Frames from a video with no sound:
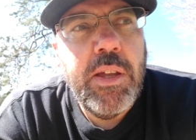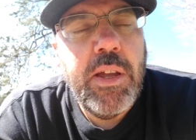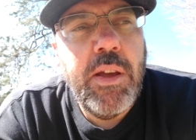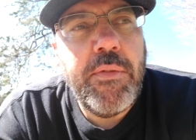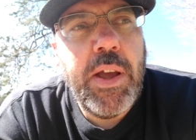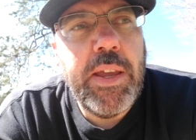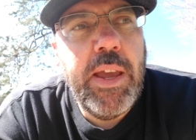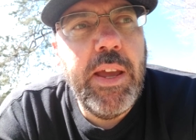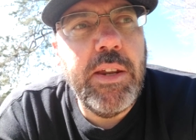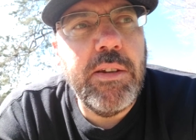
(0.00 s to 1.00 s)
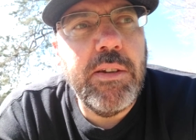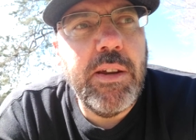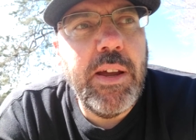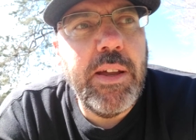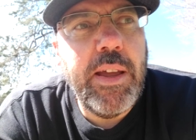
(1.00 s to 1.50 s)
if I can't
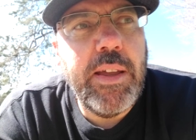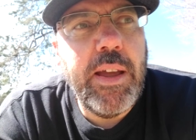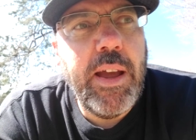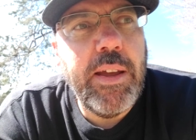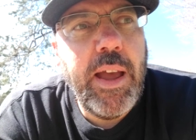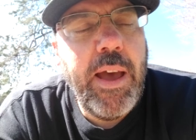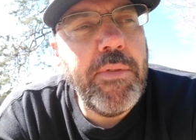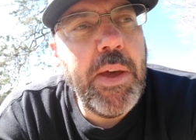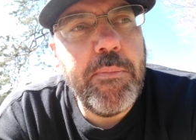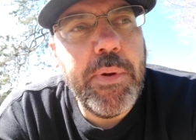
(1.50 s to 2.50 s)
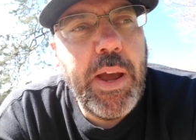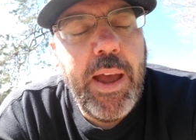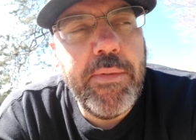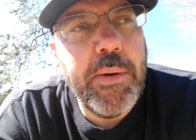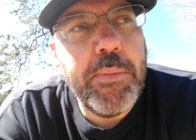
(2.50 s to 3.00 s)
have that
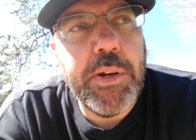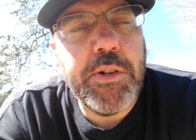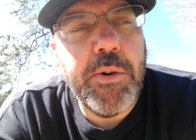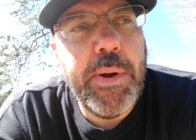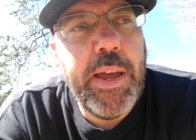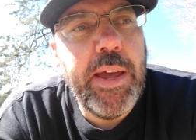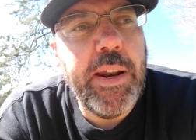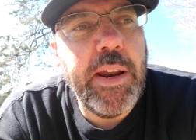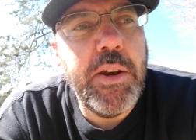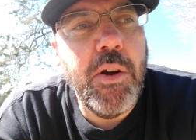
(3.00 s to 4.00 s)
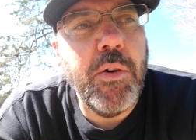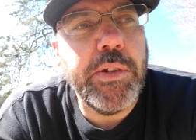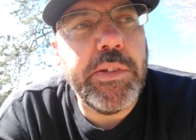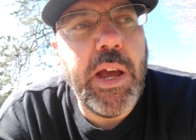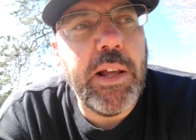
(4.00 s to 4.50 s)
picture in my head, I know
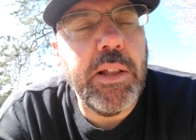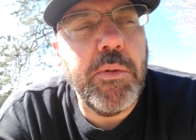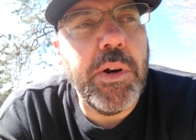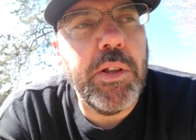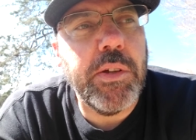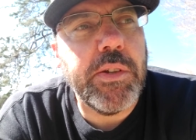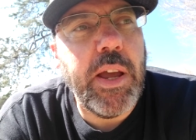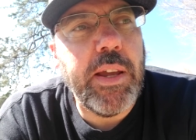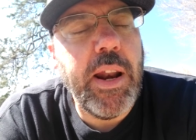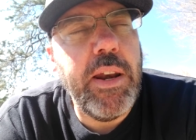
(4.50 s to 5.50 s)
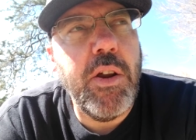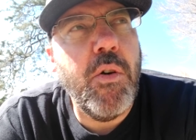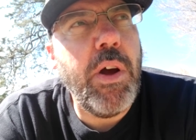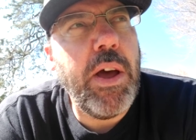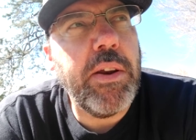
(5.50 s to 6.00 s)
exactly what it looks like, and I know
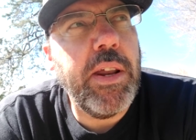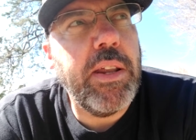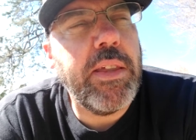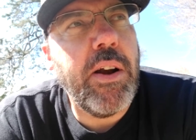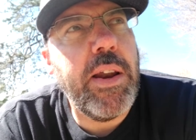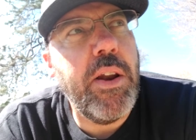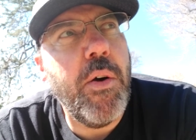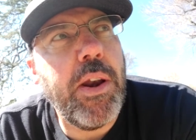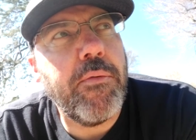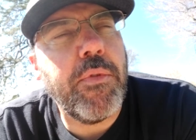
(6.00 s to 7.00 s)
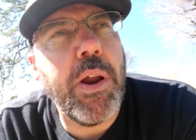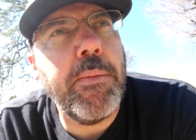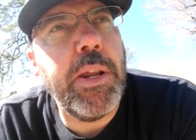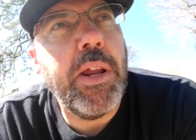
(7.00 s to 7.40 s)
how to get it there. I know how to frame it.